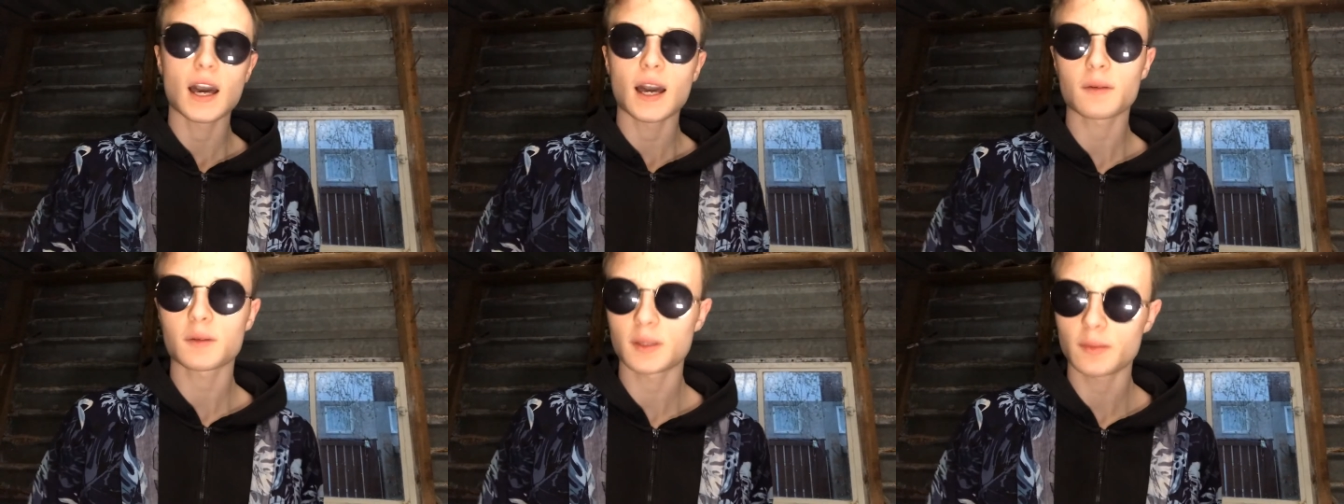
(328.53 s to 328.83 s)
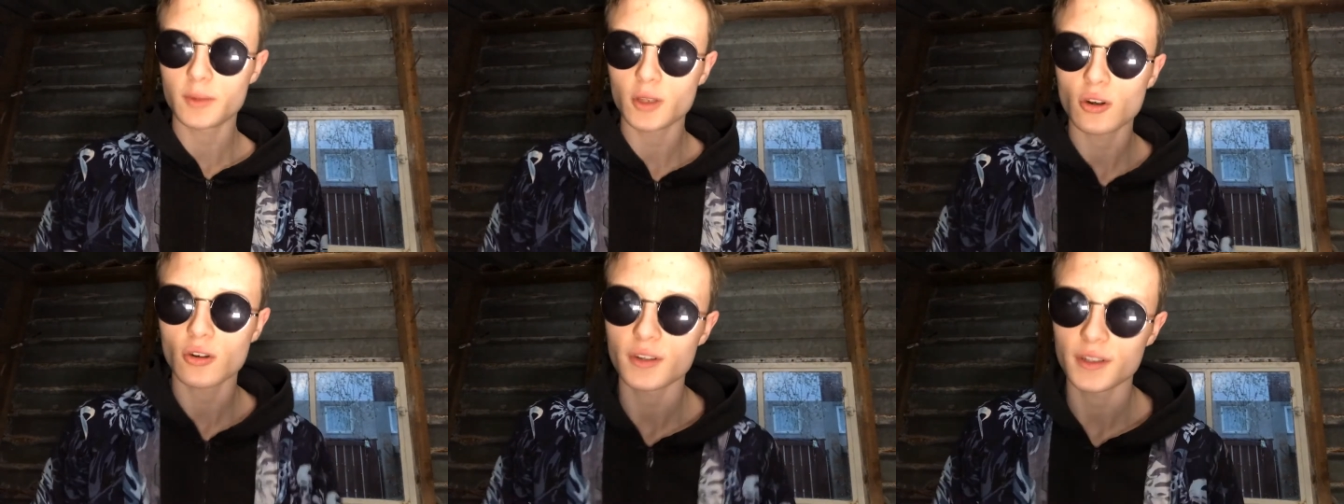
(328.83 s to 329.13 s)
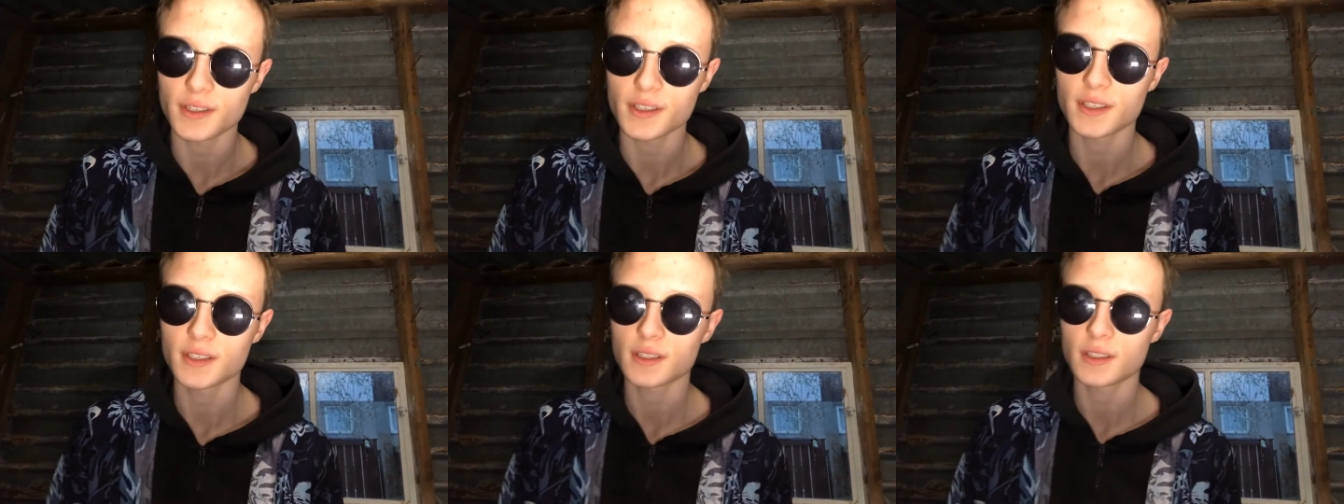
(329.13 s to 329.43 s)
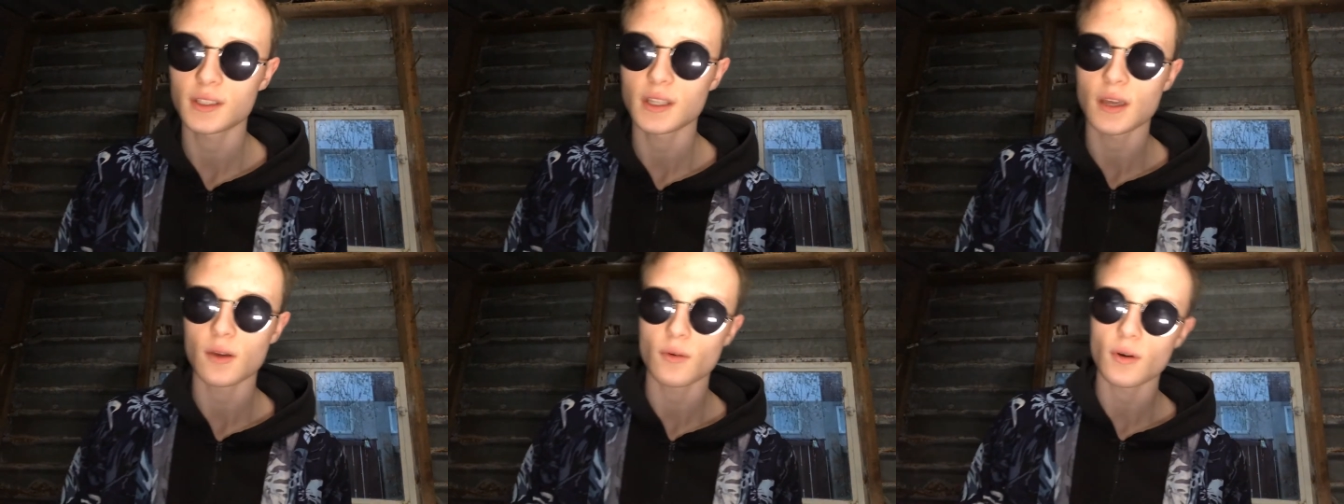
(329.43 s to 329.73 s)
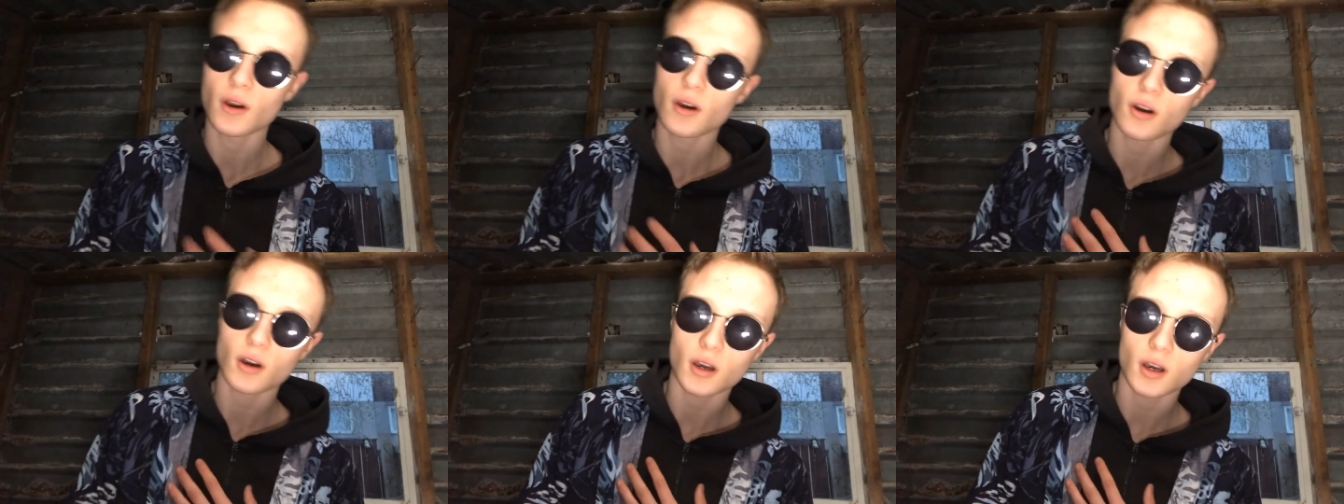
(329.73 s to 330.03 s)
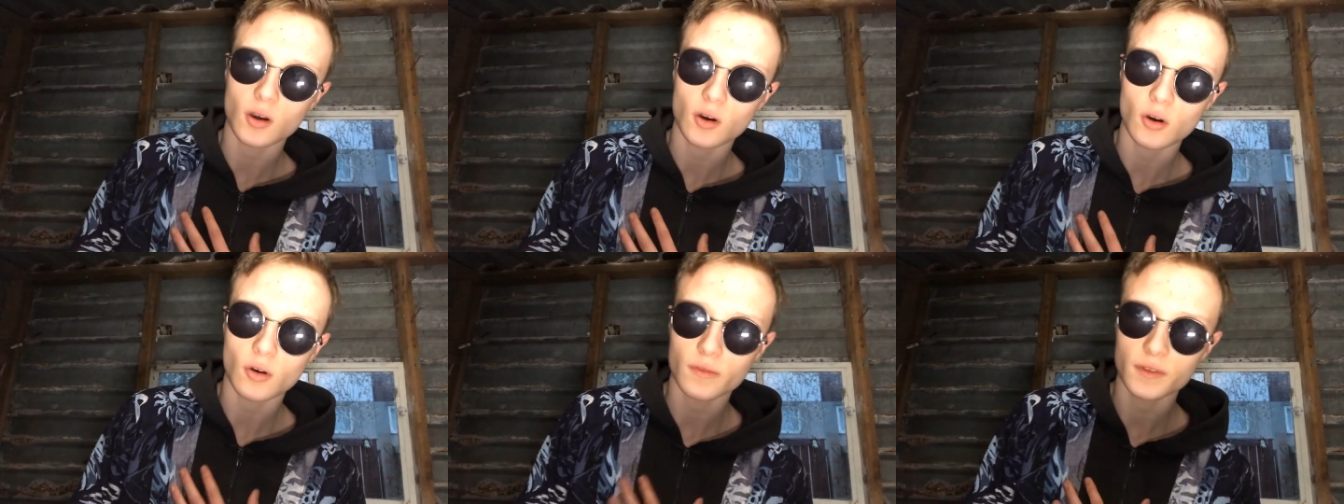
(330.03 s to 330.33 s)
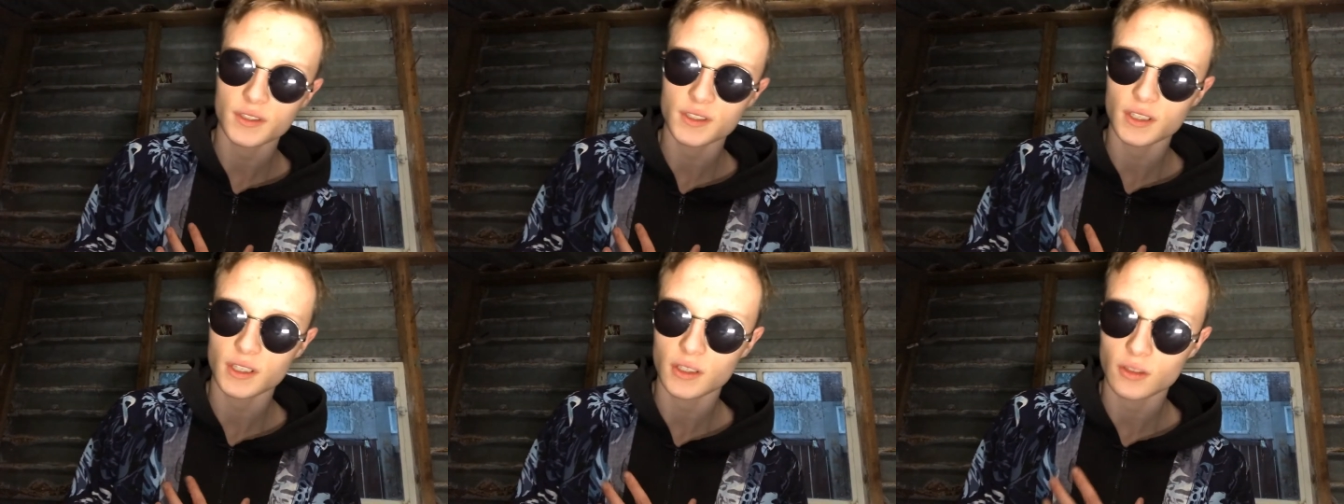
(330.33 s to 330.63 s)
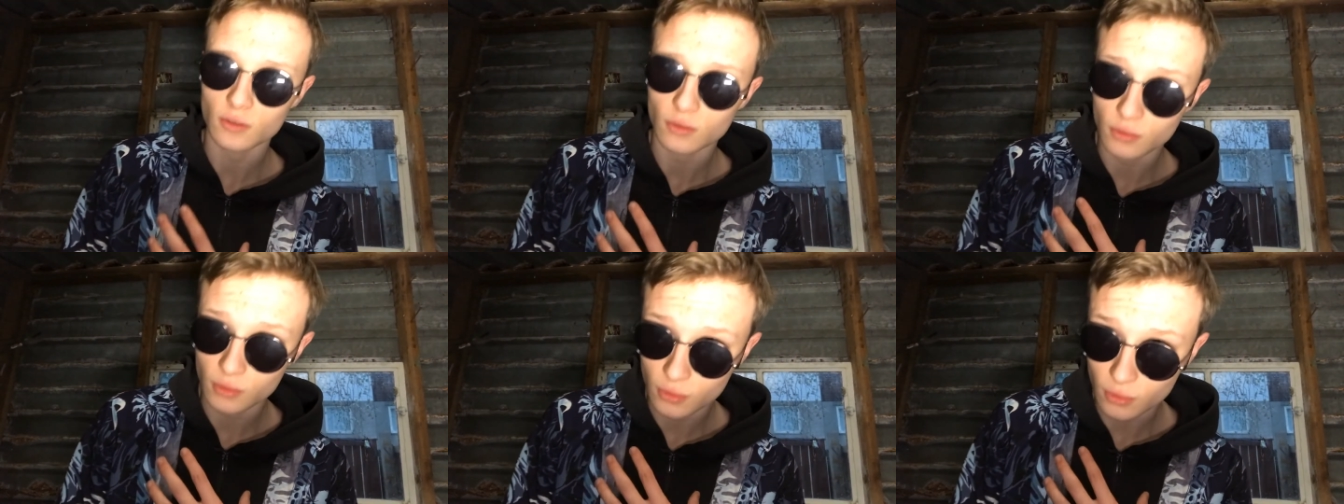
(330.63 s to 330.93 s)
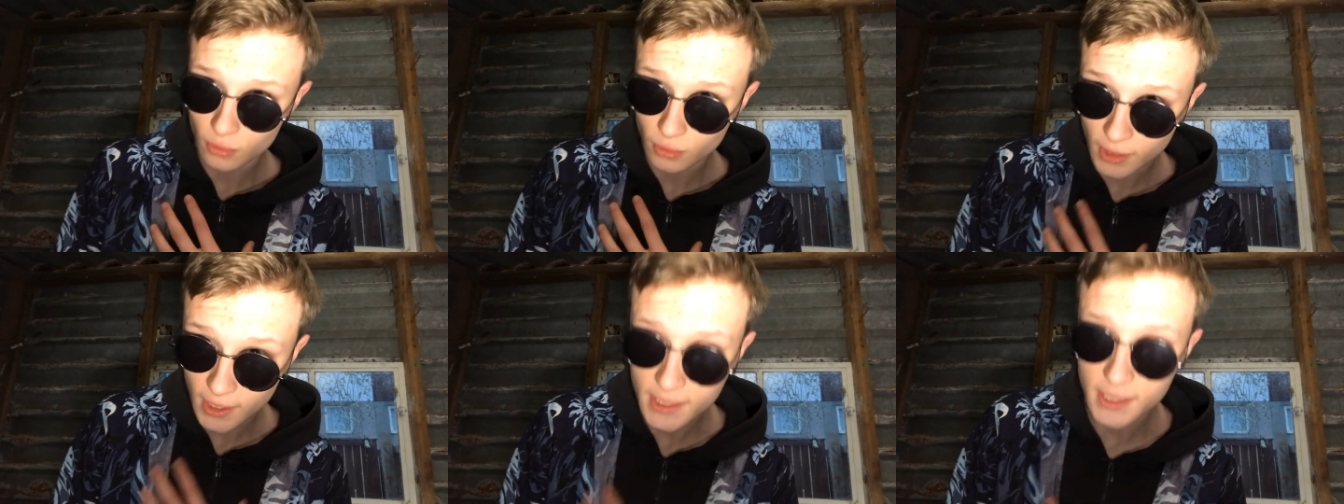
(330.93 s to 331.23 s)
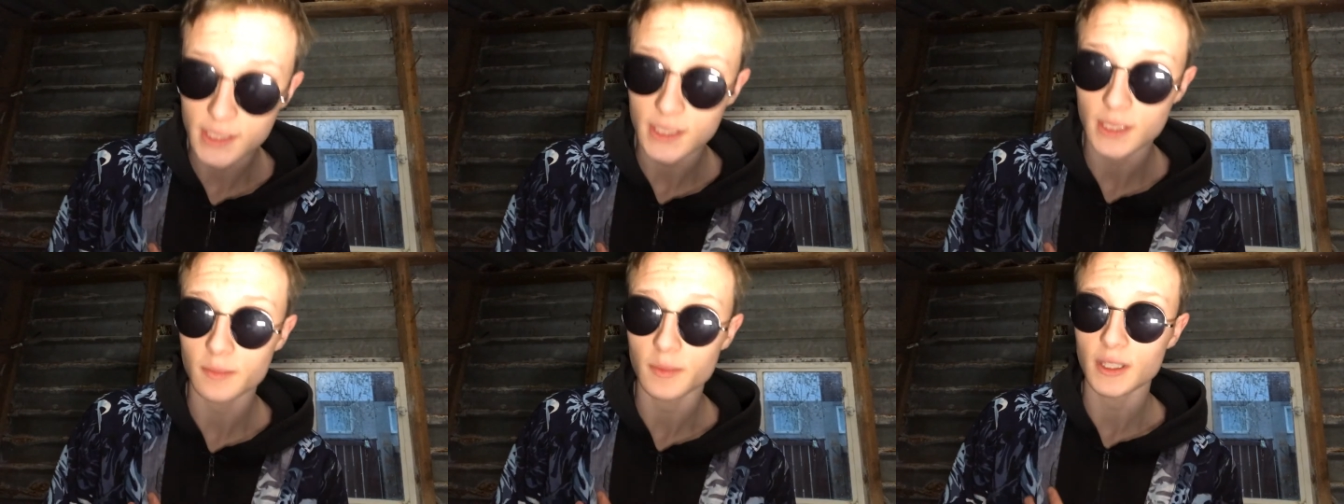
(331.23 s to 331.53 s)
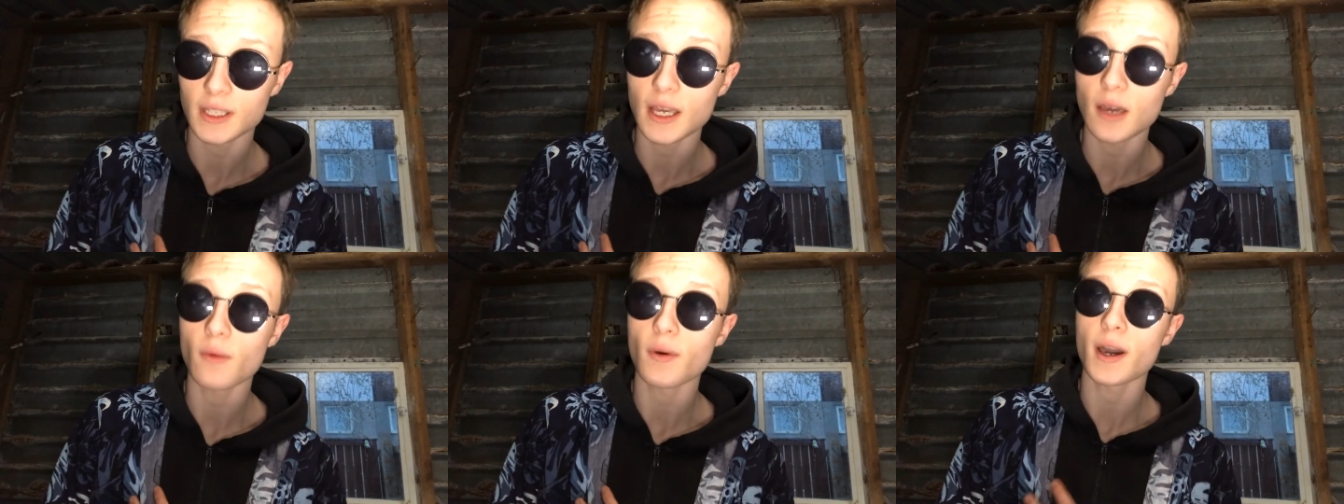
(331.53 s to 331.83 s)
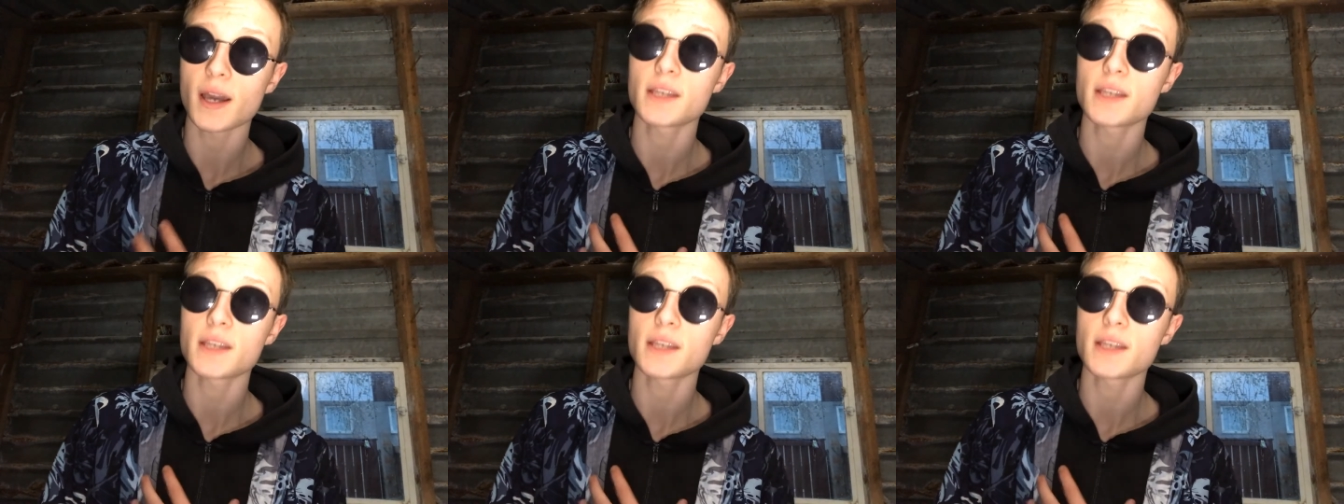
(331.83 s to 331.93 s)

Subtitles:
I'm gonna be honest, now, obviously you listen to me now,